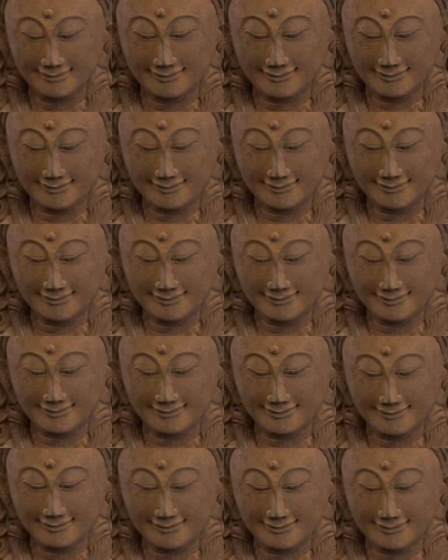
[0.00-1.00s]

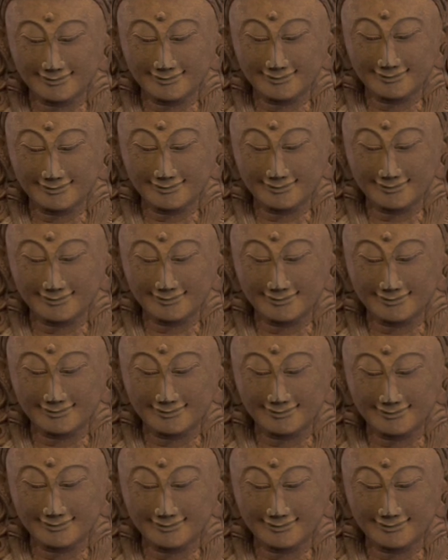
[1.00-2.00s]

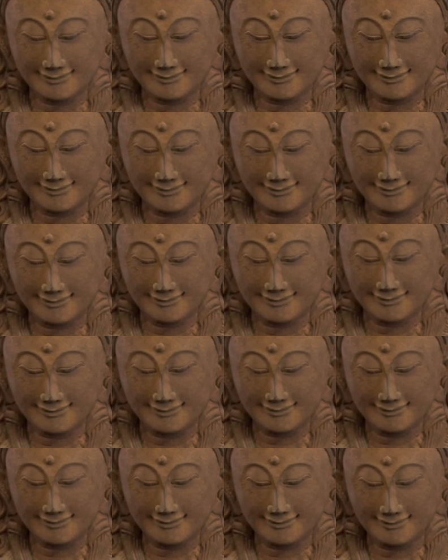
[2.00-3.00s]

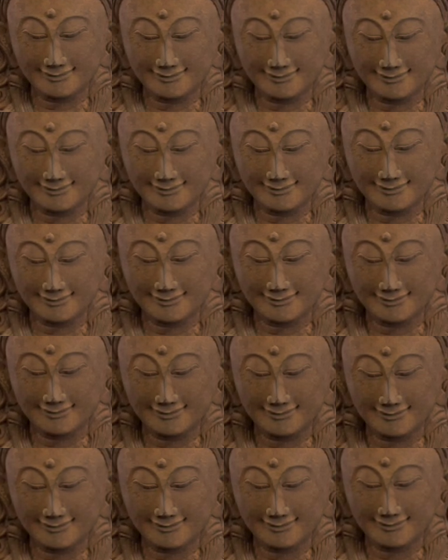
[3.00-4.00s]

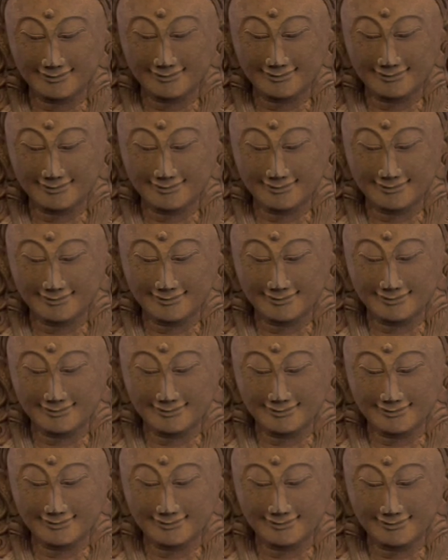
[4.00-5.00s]

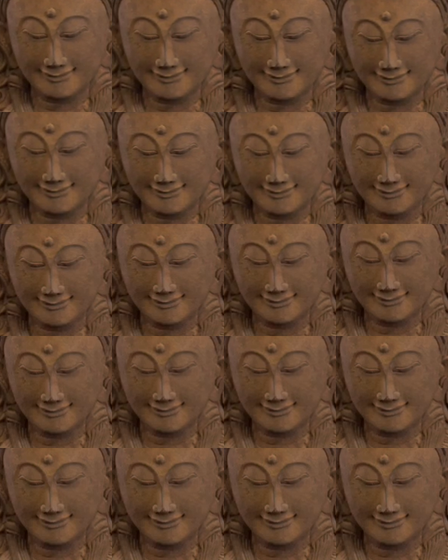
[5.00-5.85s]
This person isn't speaking.